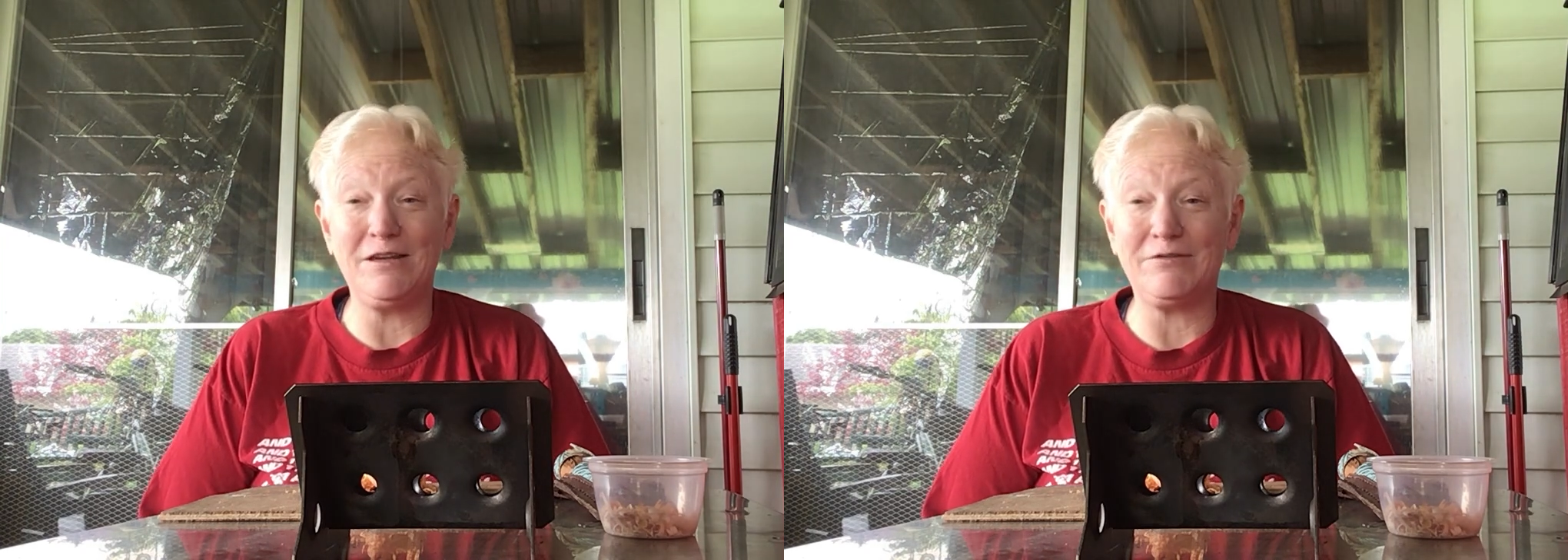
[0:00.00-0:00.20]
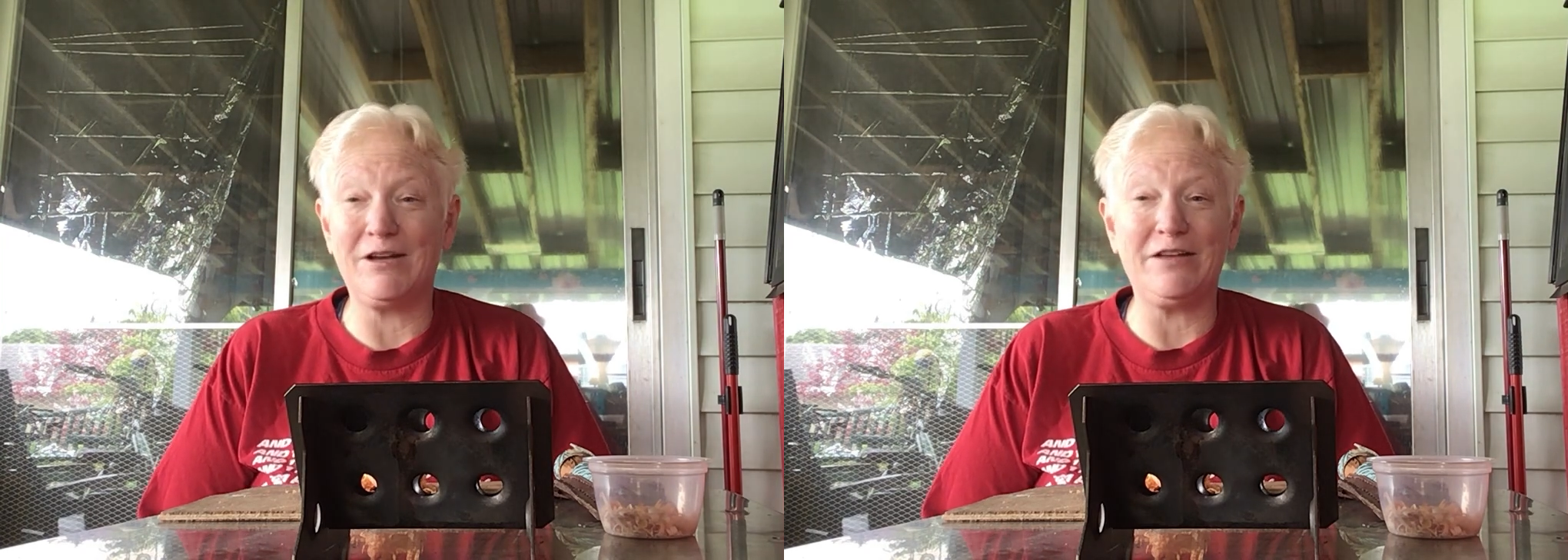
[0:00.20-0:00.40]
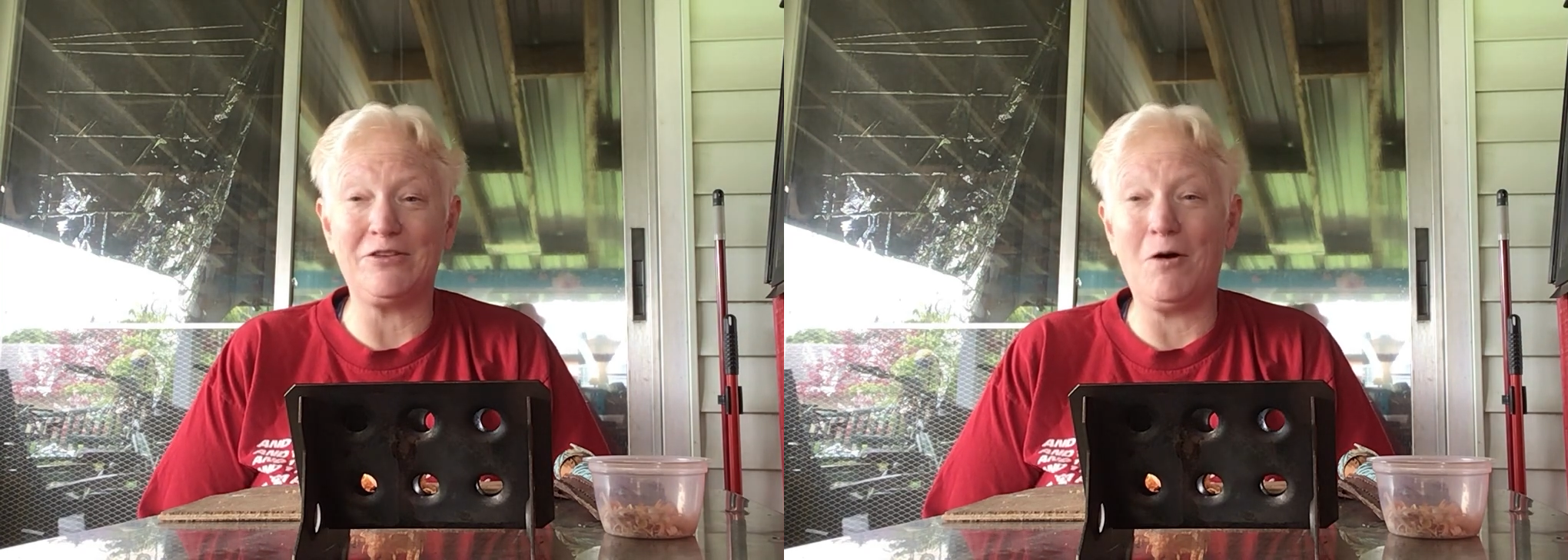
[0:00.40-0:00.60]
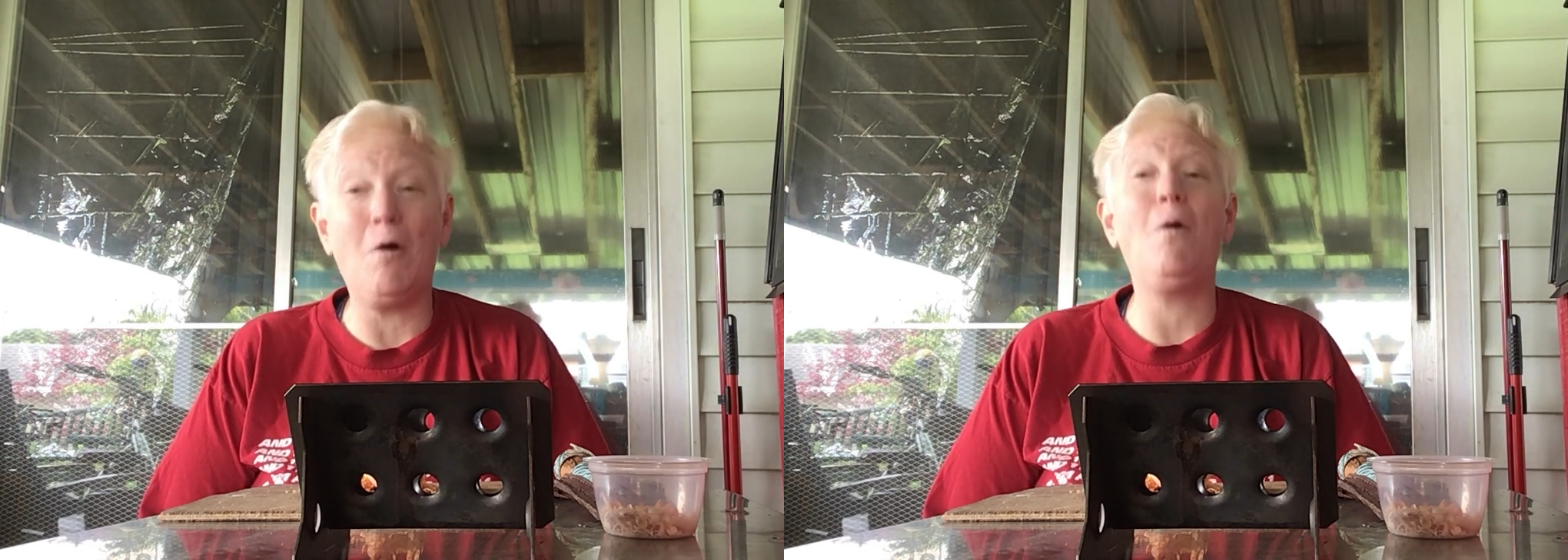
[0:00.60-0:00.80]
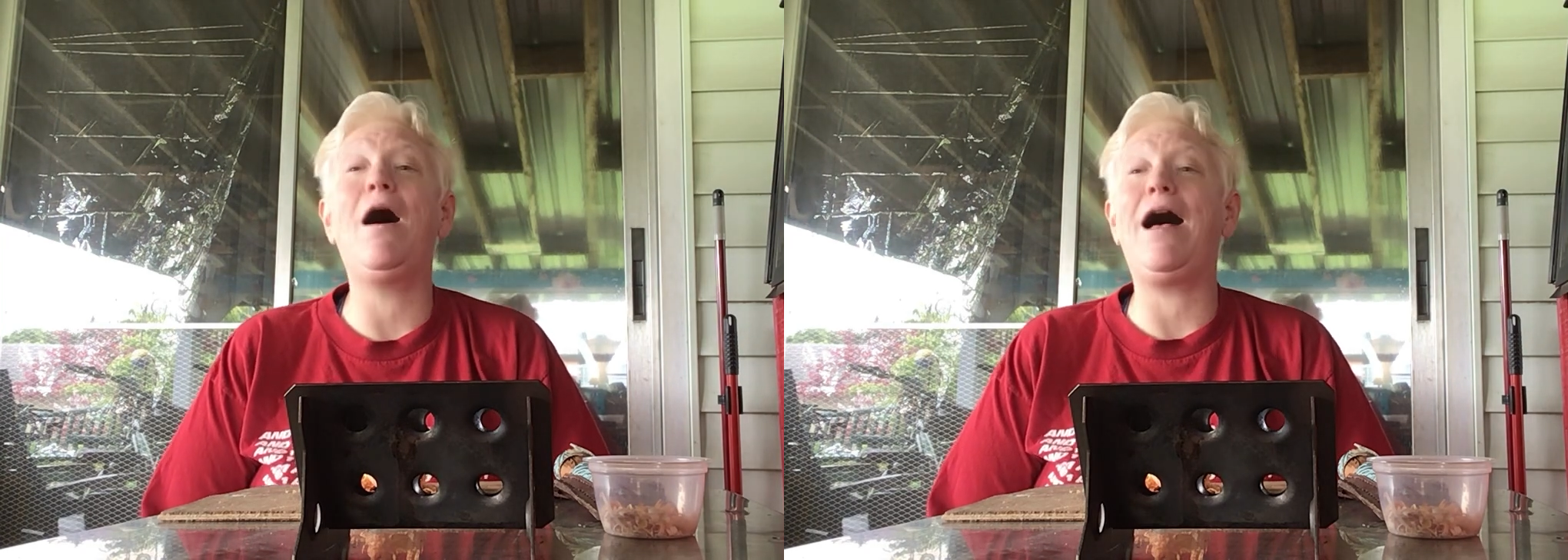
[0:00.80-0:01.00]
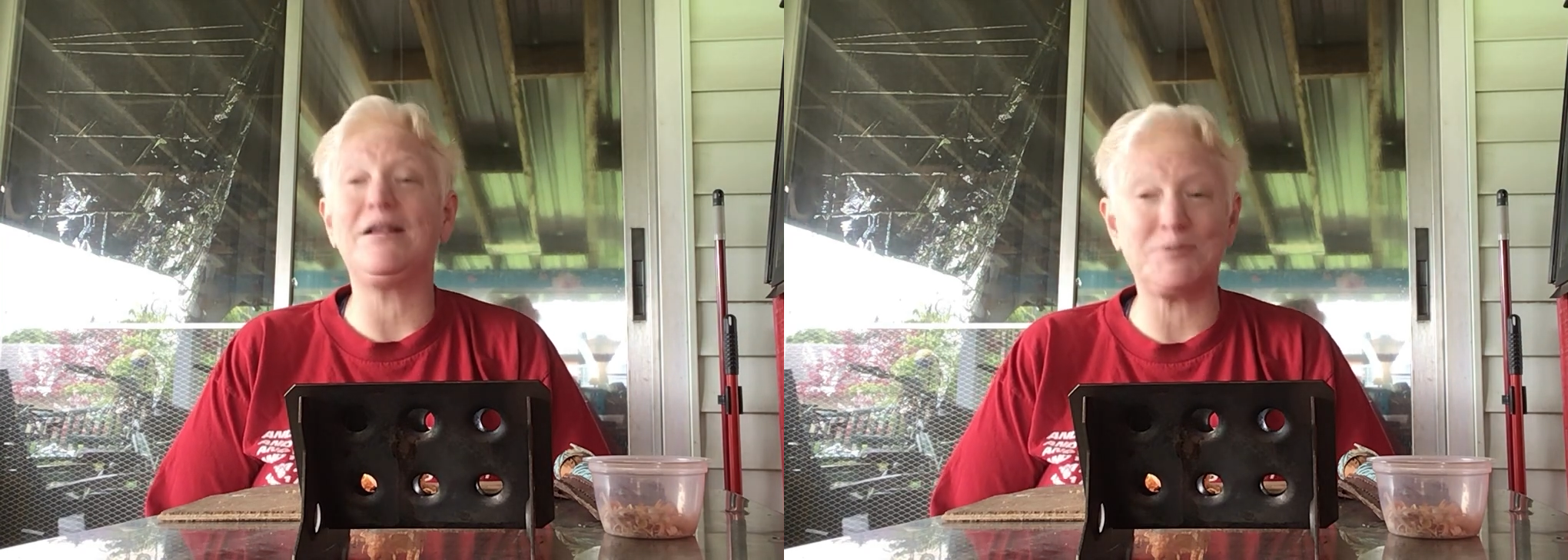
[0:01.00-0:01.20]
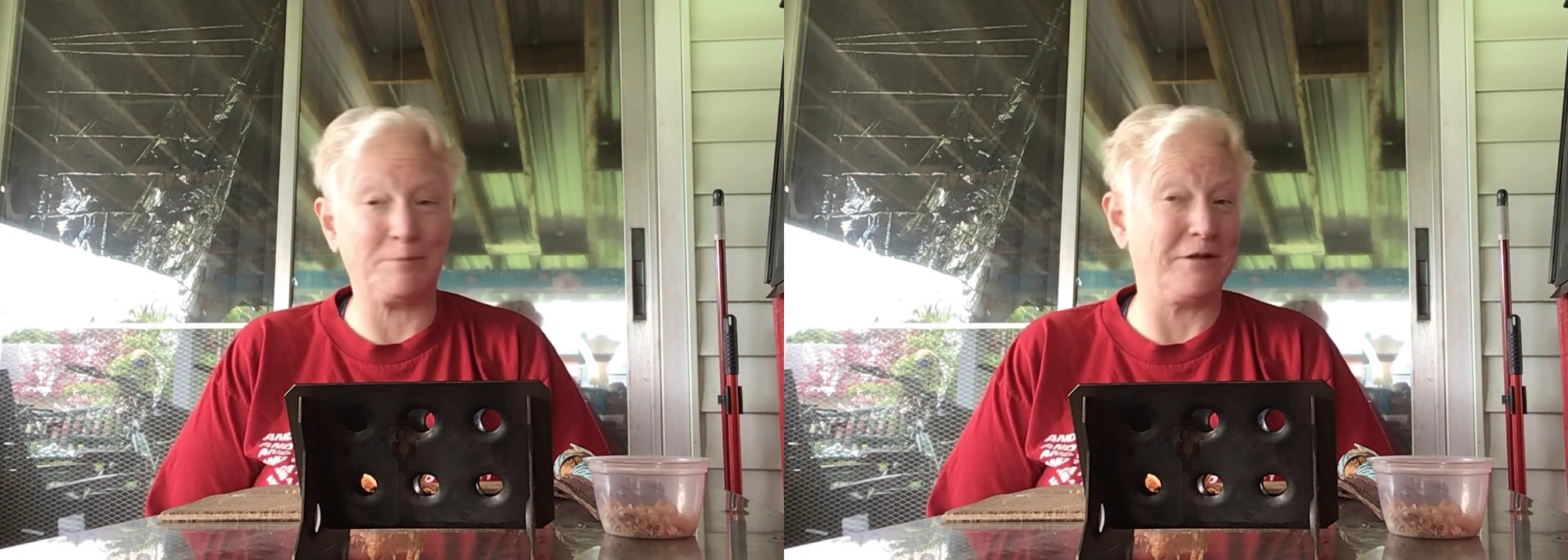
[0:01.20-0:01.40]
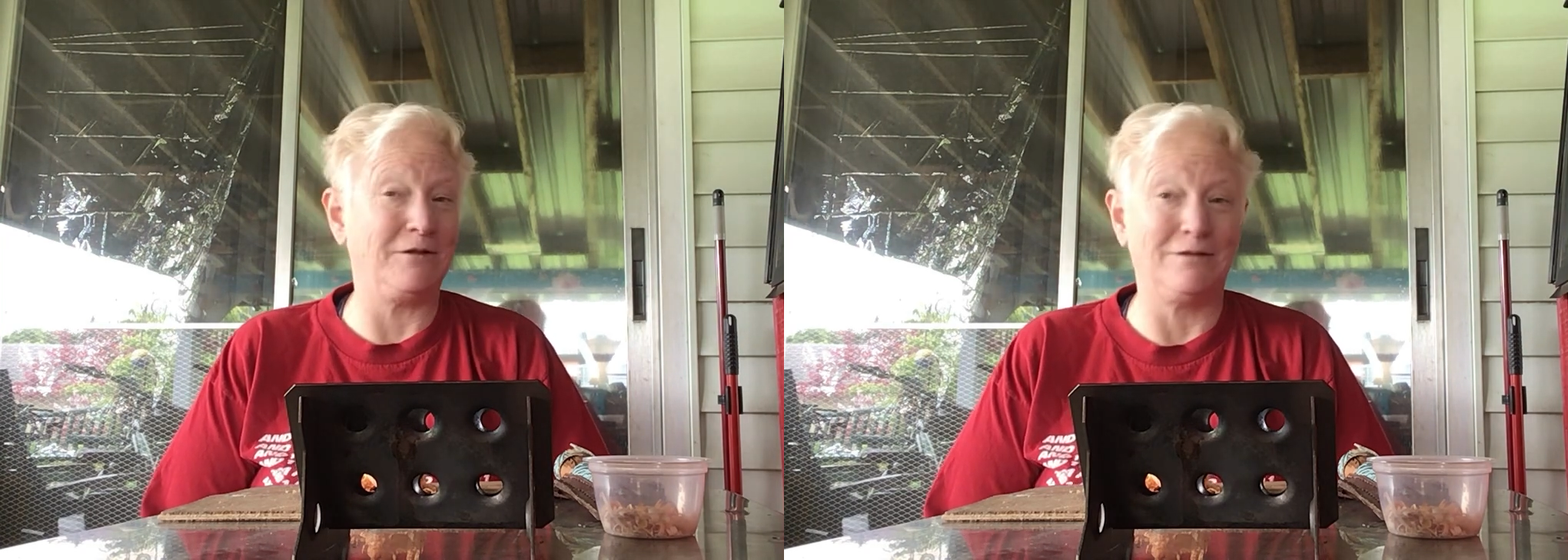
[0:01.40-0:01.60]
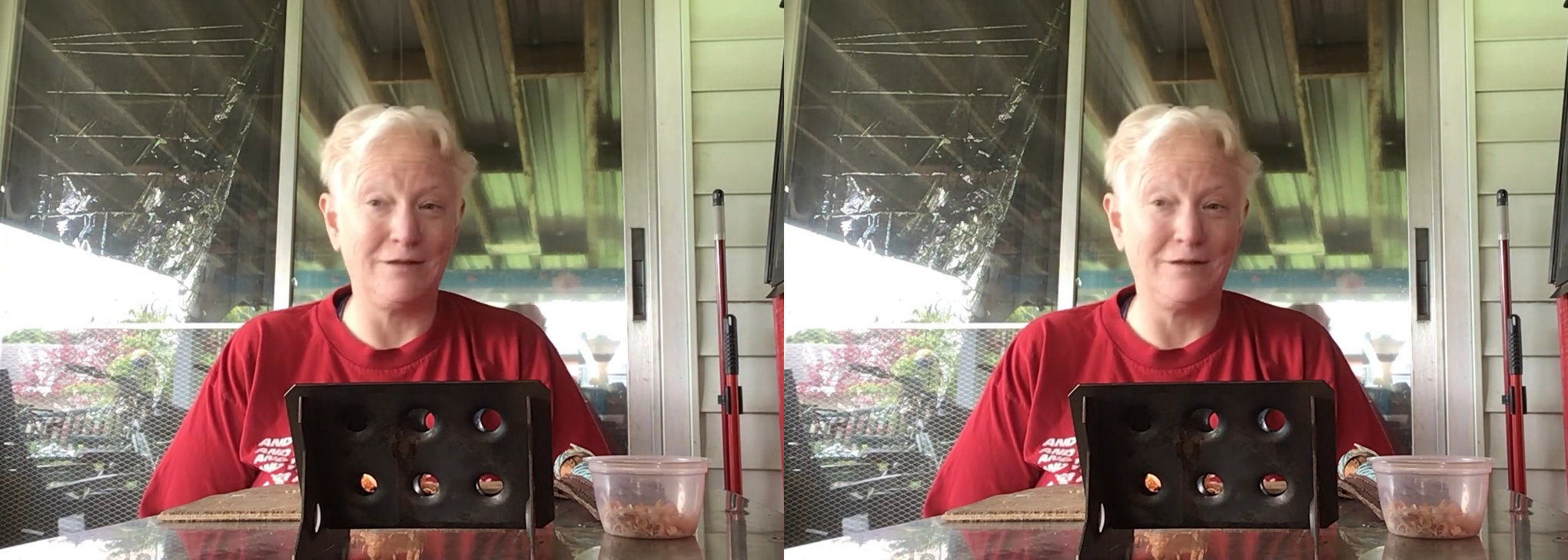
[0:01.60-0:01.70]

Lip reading: you've got the whole hospital